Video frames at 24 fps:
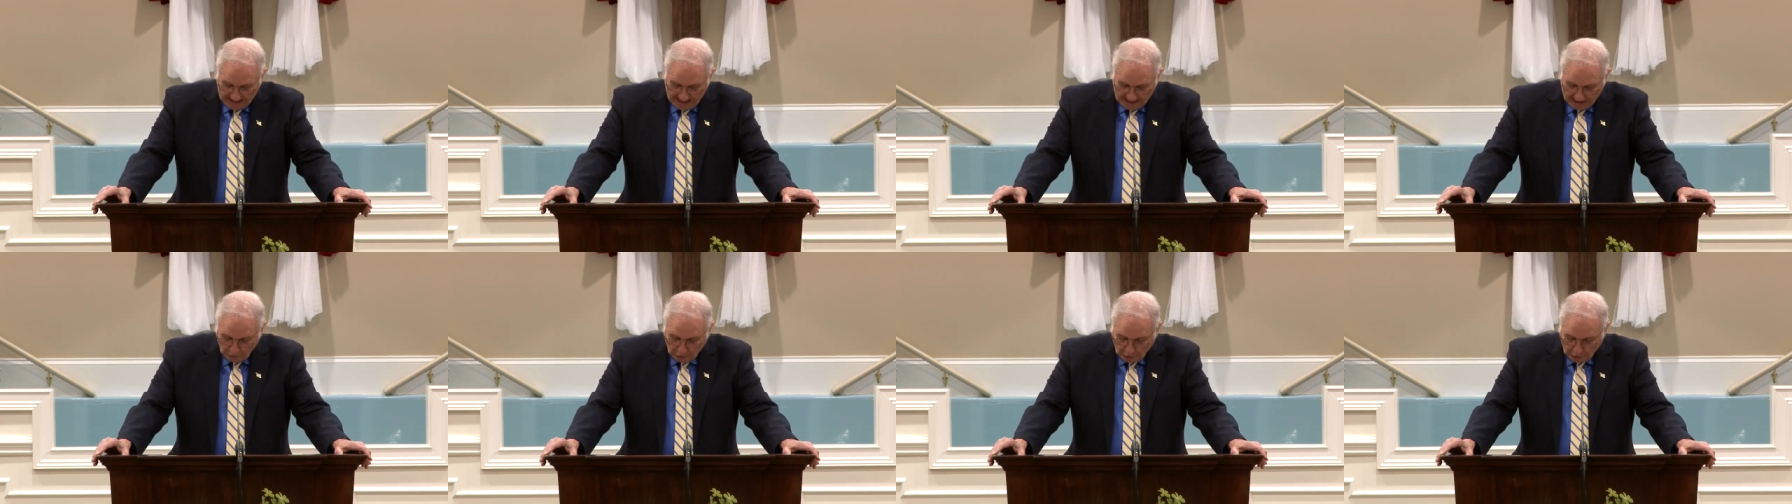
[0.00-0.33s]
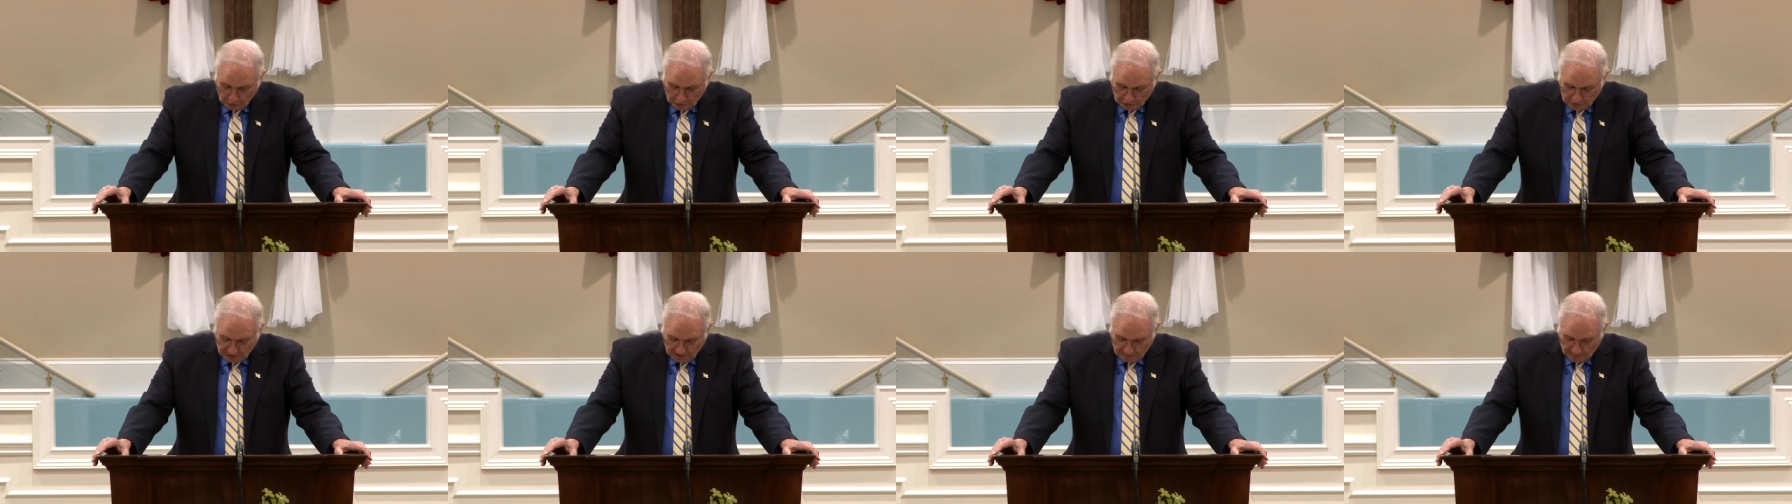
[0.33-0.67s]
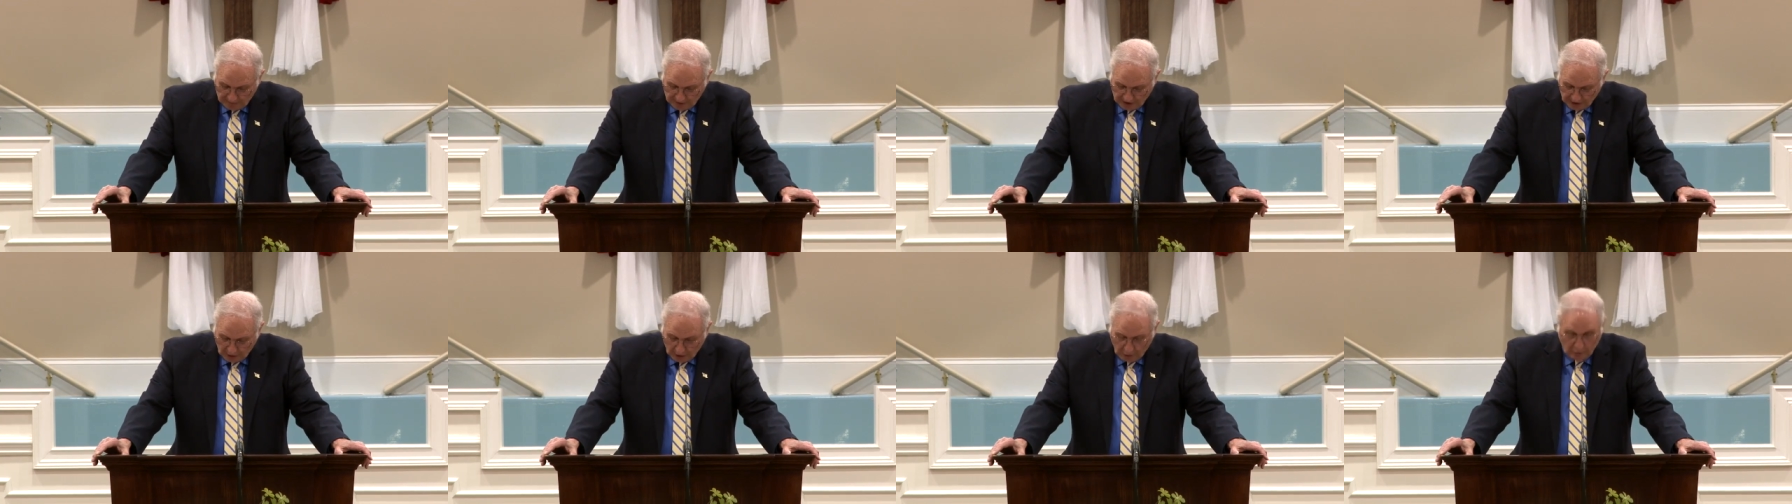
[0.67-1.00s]
I looked,
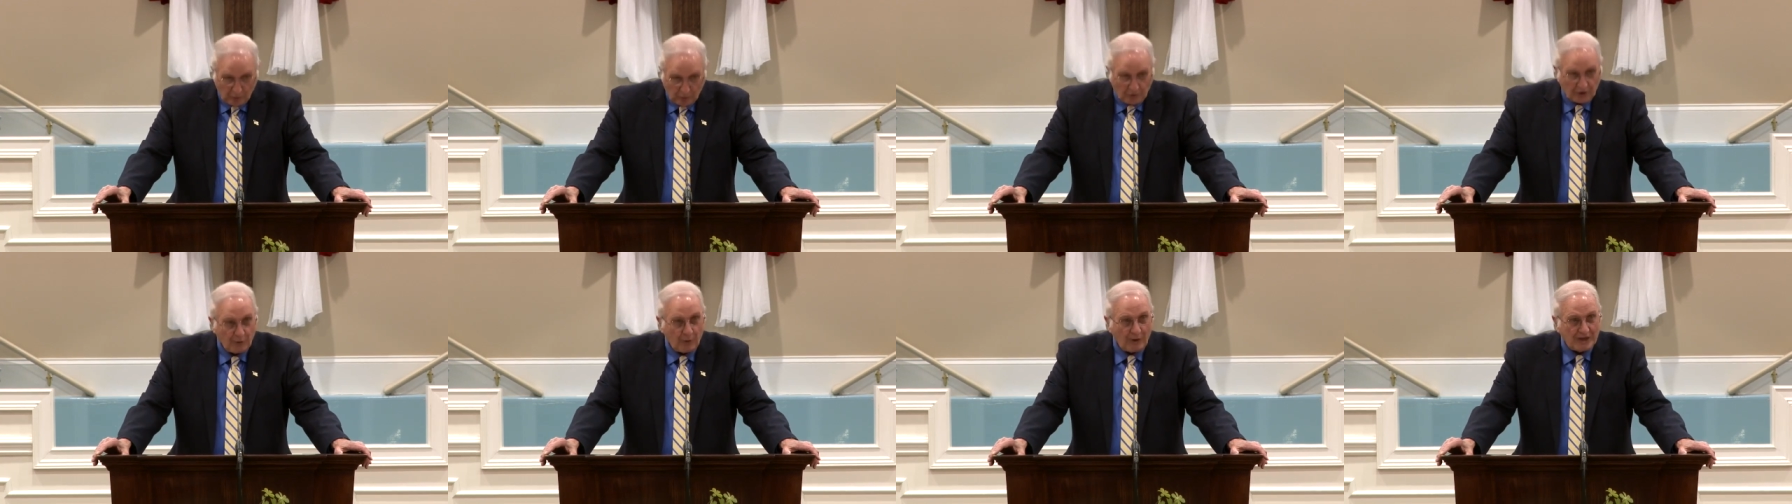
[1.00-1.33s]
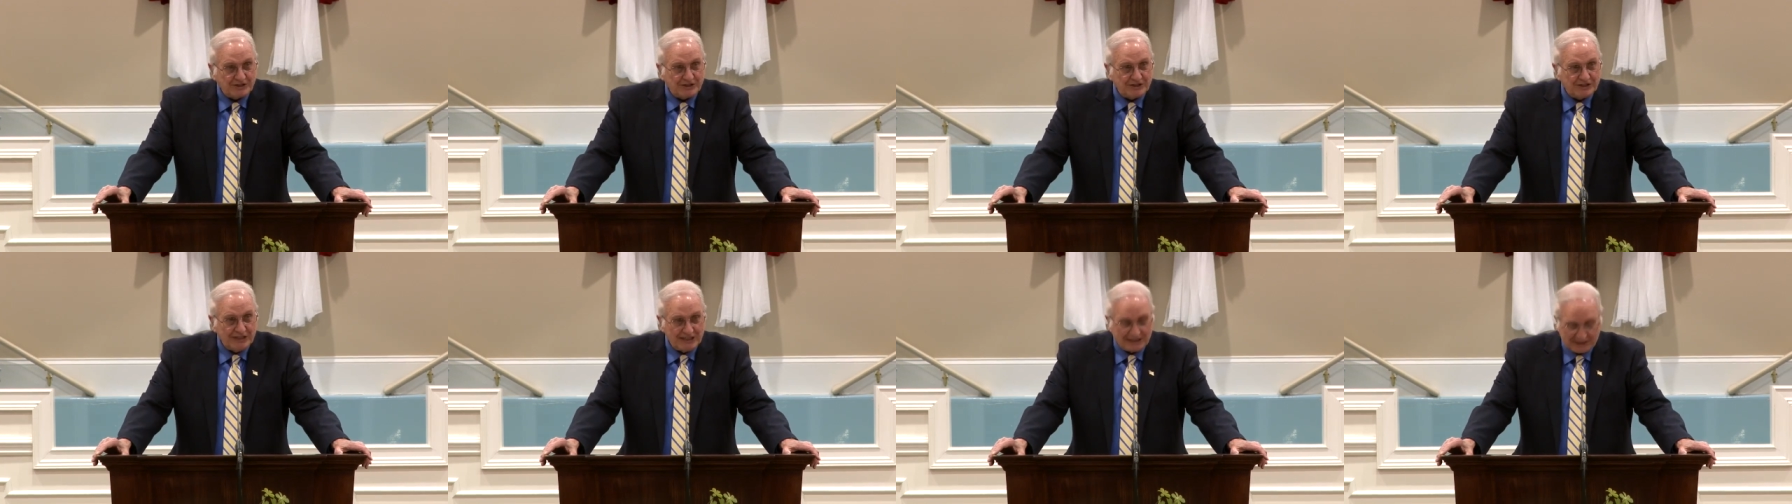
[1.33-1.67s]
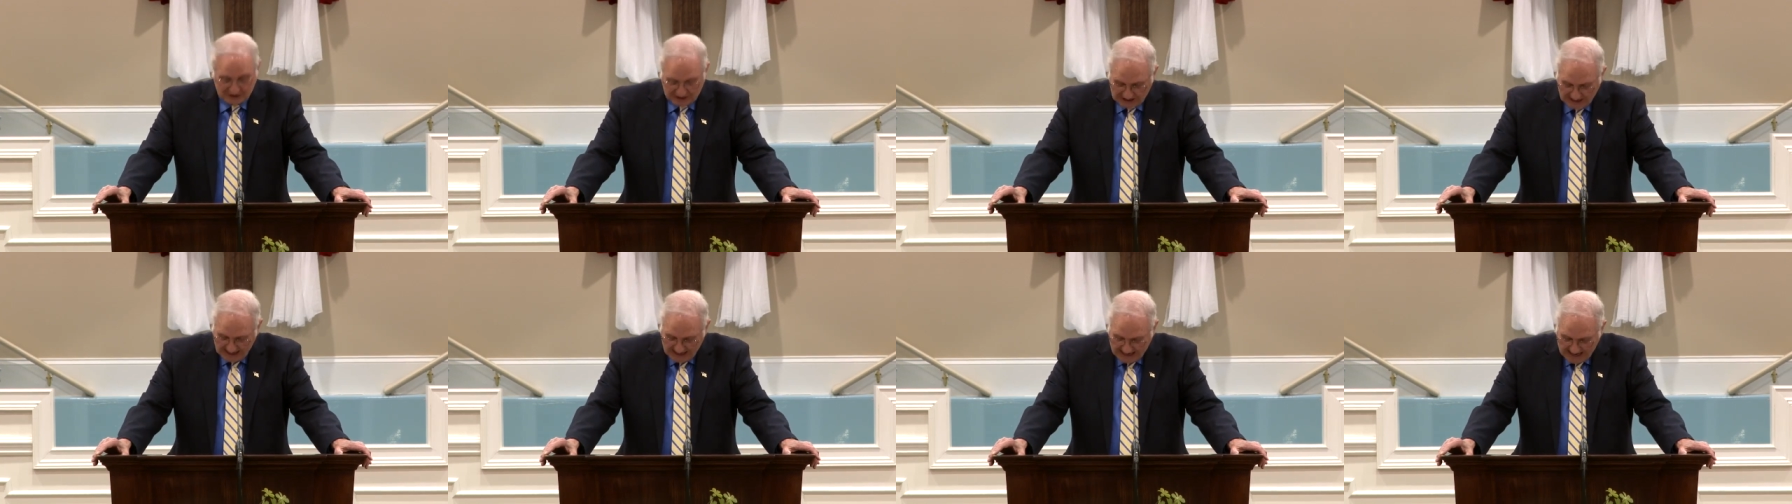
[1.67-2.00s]
and behold, watch
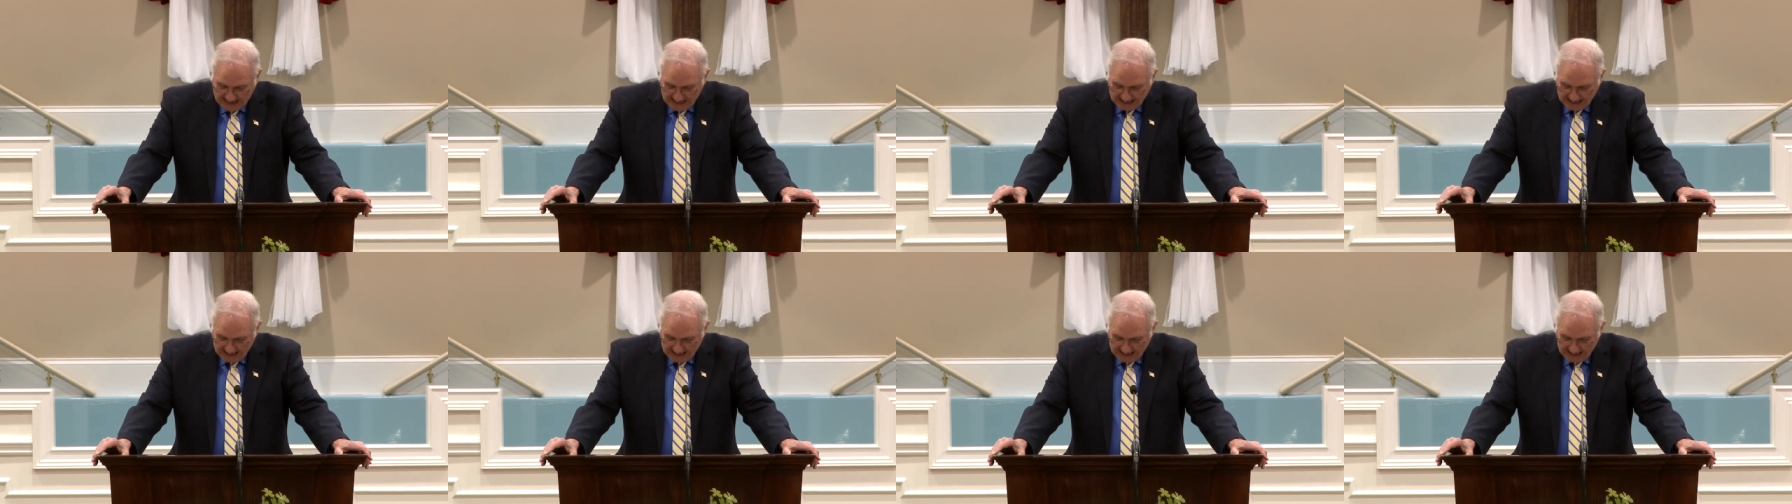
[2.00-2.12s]
this,